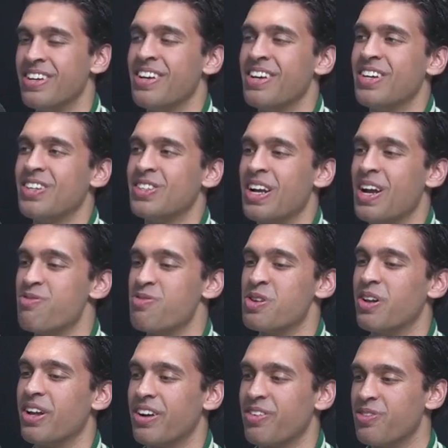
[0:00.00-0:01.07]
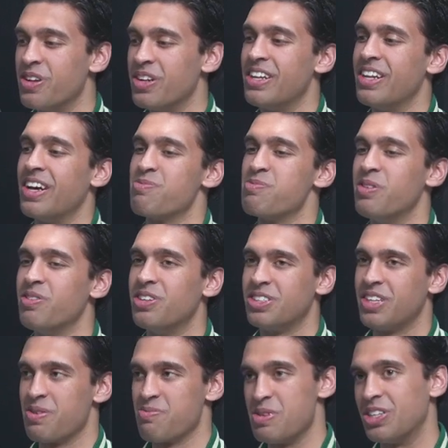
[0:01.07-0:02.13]
yeah. no, no, no, and I feel like really like privileged
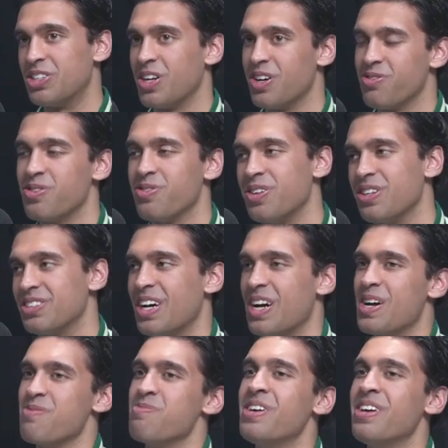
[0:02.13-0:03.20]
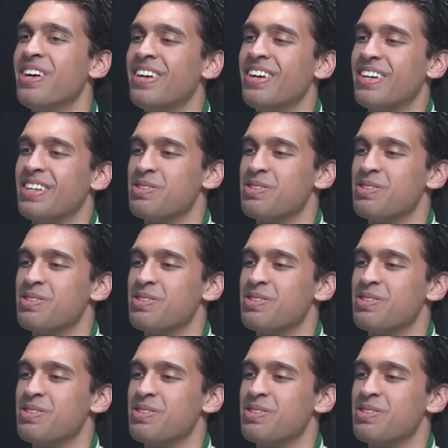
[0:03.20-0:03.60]
to like meet y'all for the first time. yeah, no, no, no.